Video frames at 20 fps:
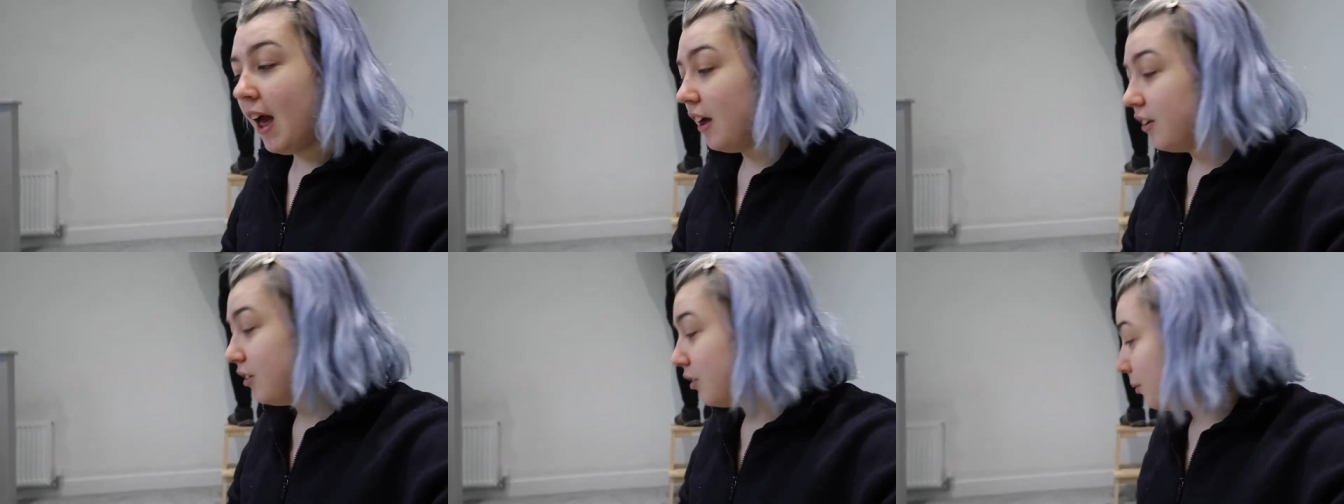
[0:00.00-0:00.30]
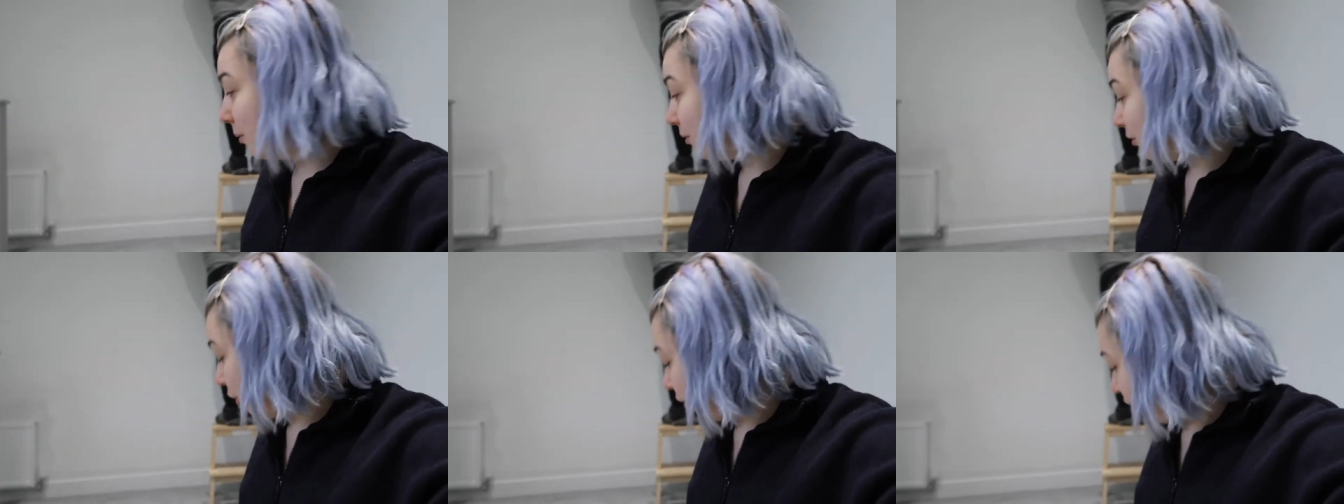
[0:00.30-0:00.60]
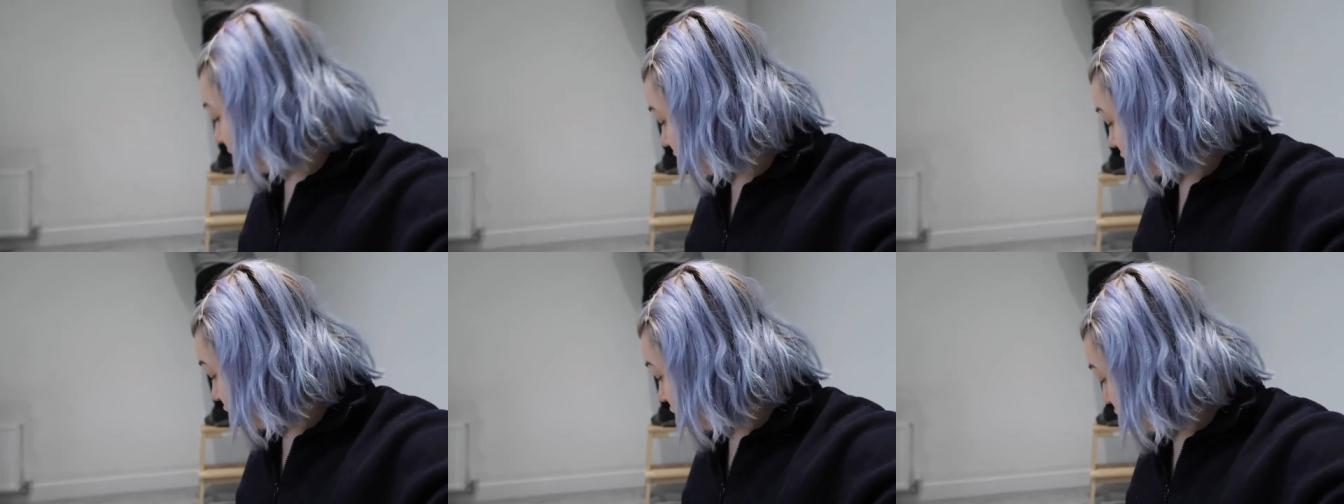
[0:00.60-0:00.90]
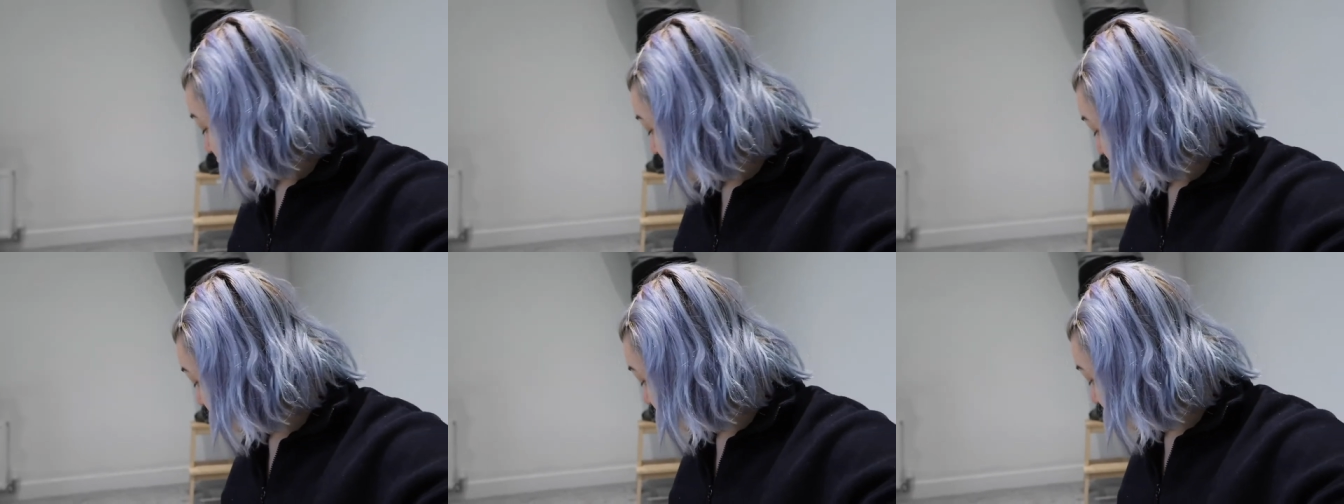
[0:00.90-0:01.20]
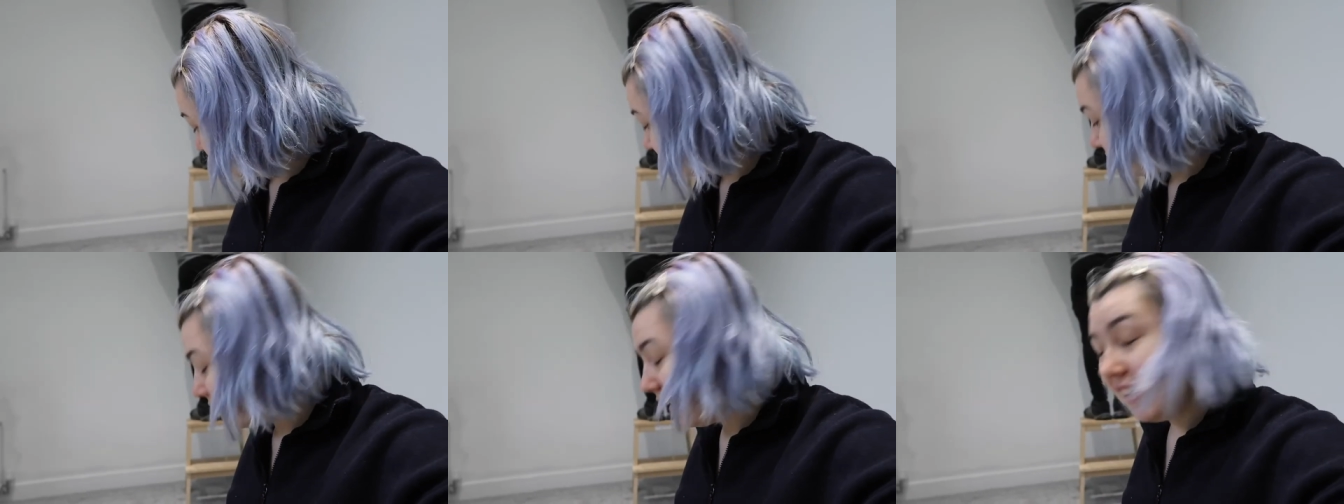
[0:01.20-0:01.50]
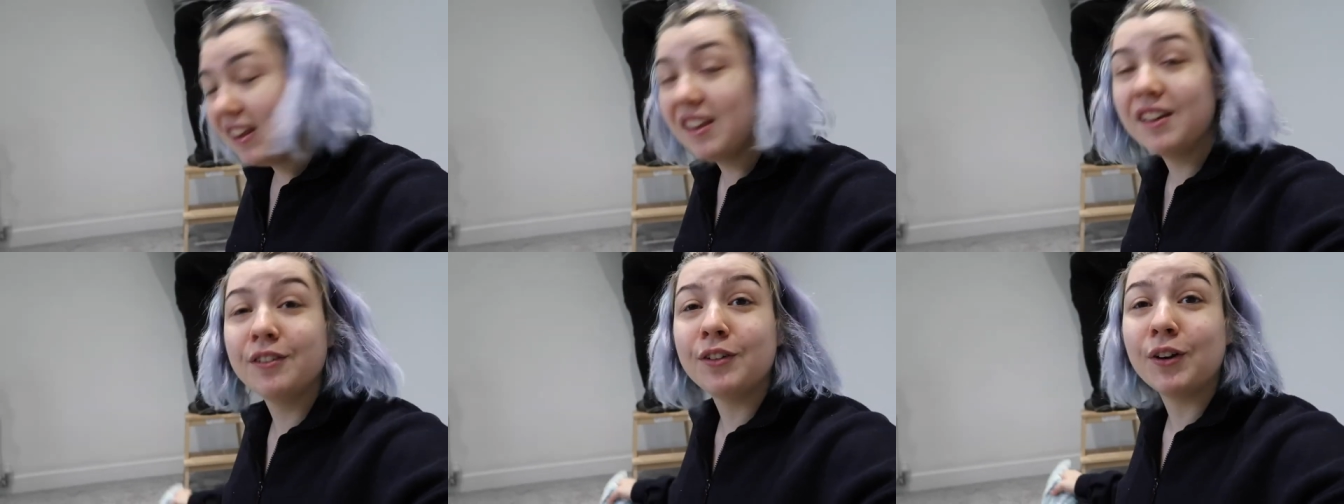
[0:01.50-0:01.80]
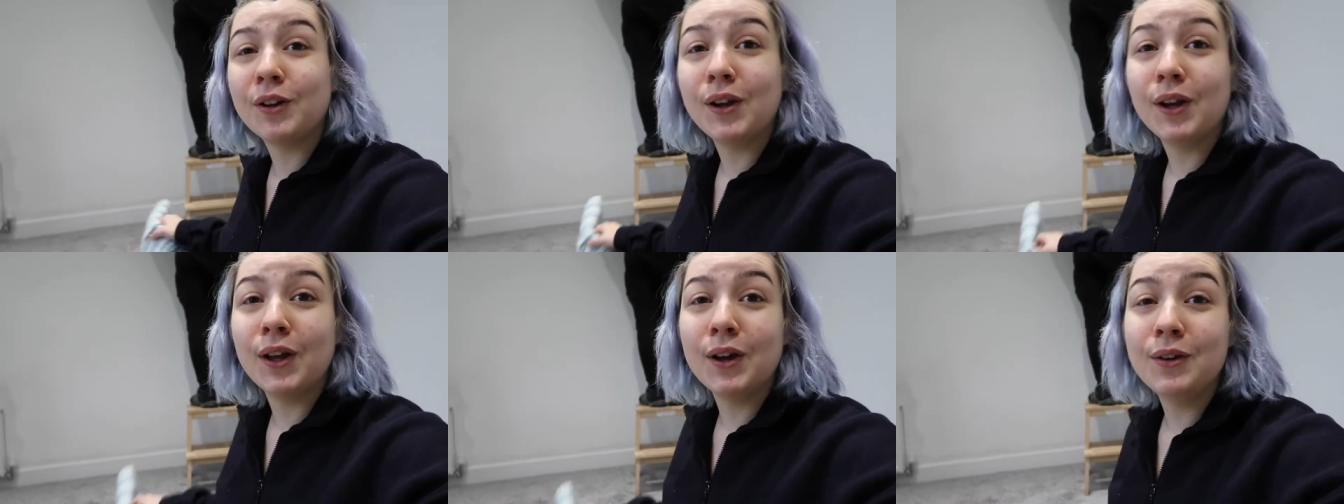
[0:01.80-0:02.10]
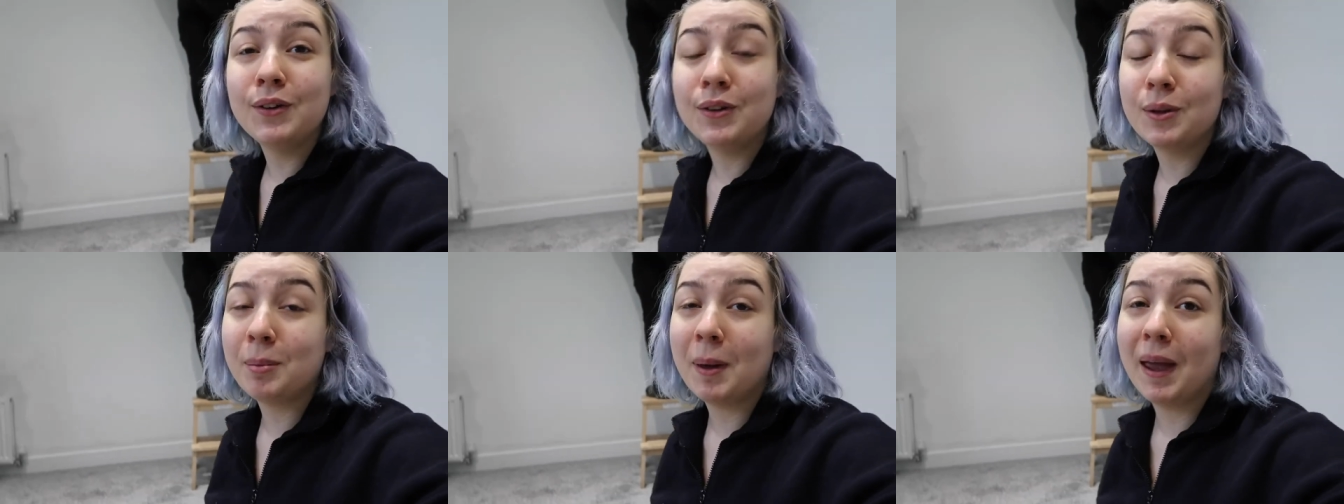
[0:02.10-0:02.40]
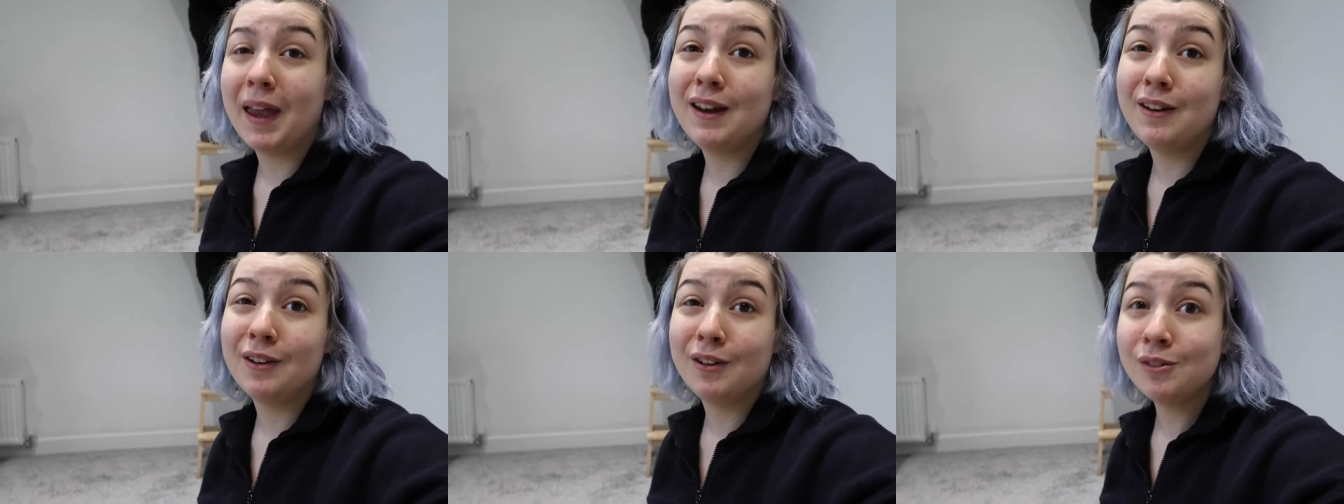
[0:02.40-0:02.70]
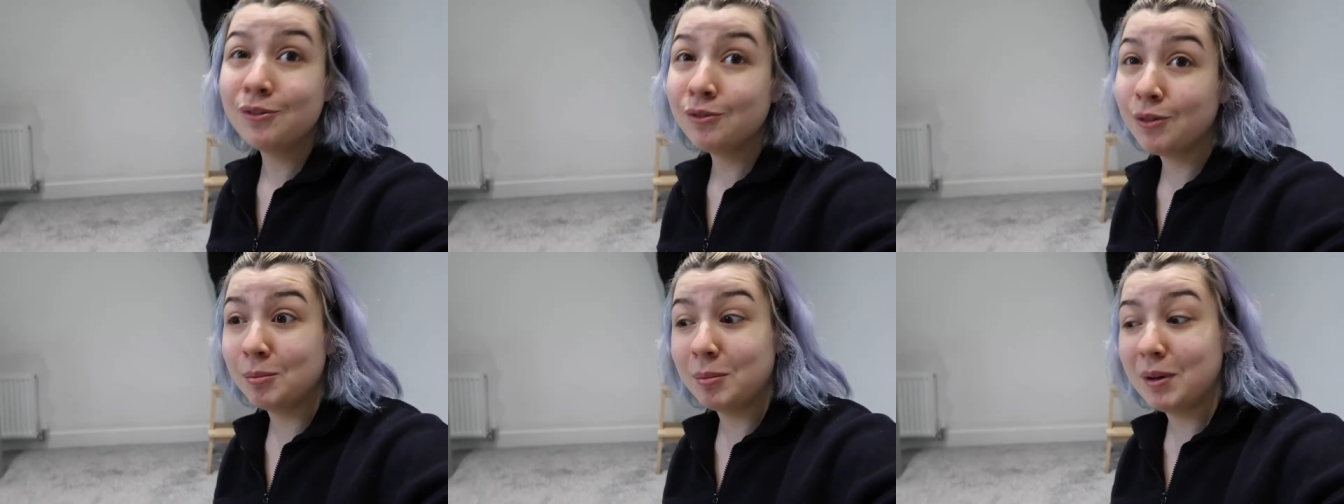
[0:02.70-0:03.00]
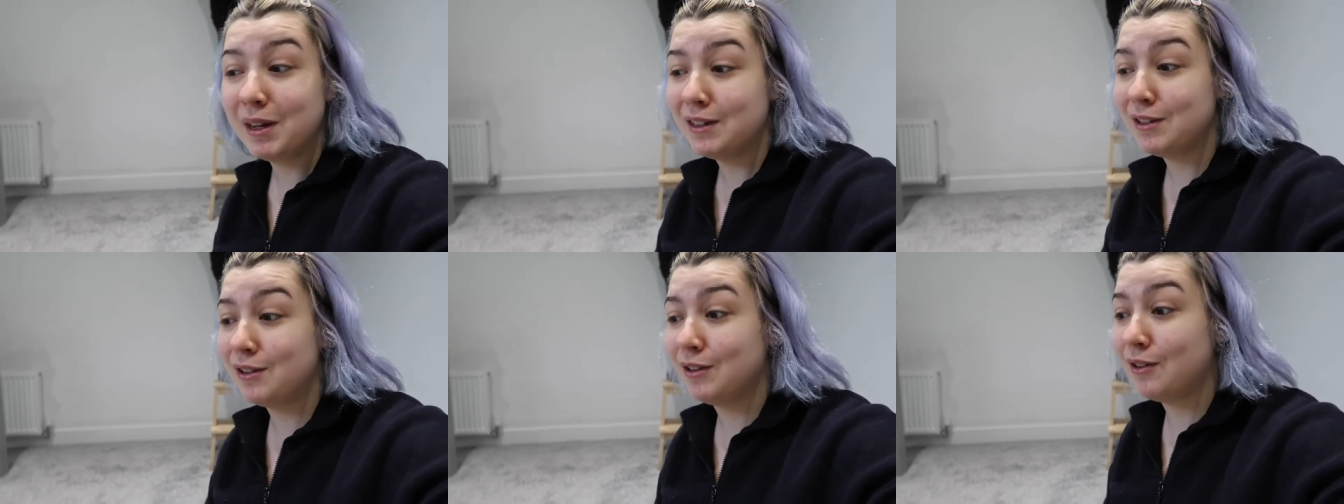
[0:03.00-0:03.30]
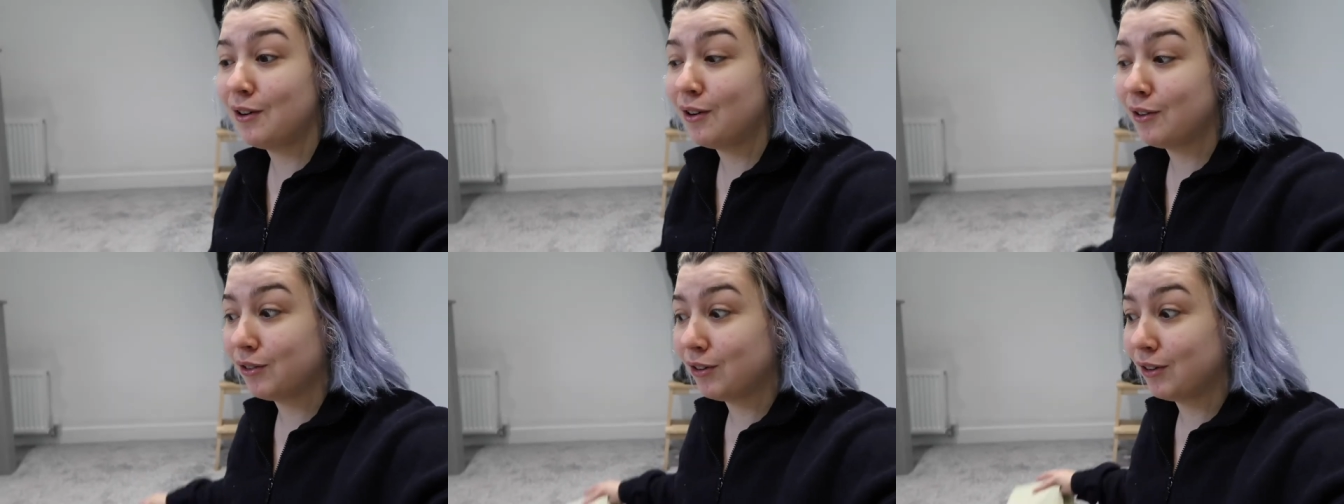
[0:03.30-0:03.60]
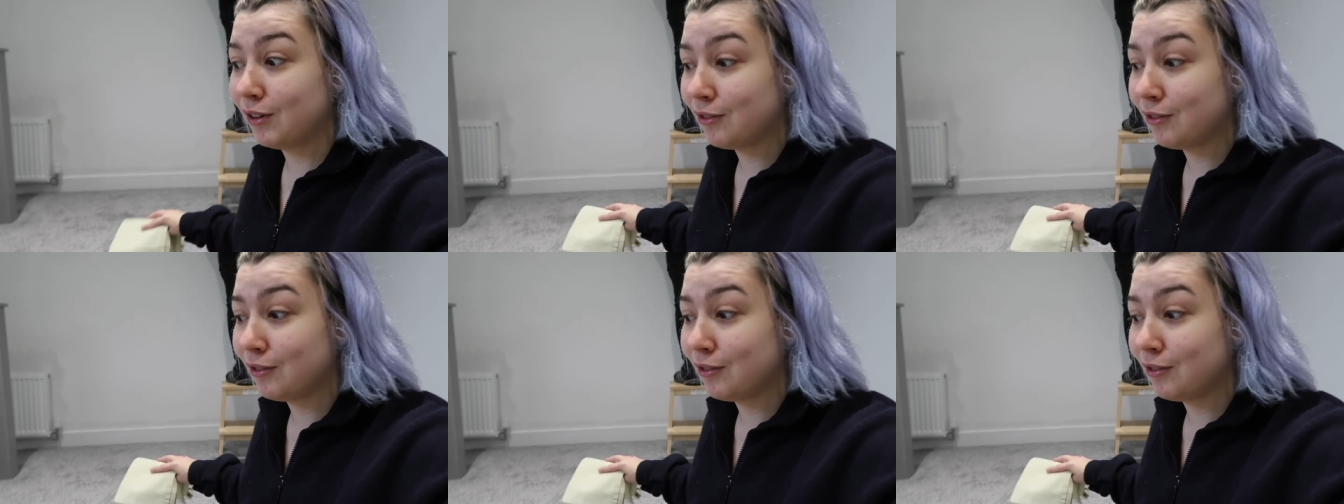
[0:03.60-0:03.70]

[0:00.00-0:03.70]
so we've got two lots here that have got loads of paint on from me doing arts